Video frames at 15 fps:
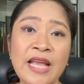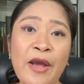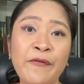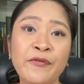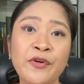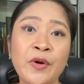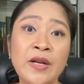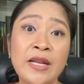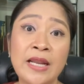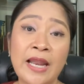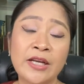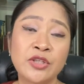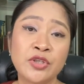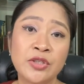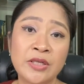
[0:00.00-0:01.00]
after an
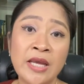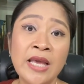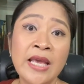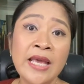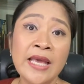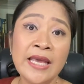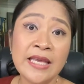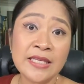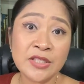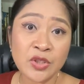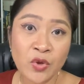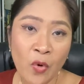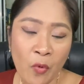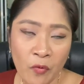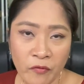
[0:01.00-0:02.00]
election
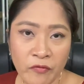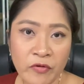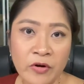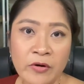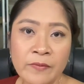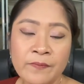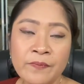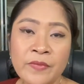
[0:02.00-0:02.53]
is over?